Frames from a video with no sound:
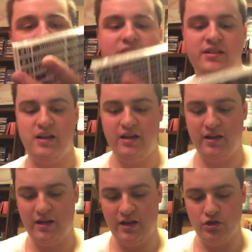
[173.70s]
is
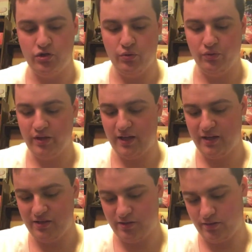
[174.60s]
in a jewel
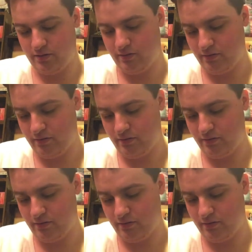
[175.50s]
case.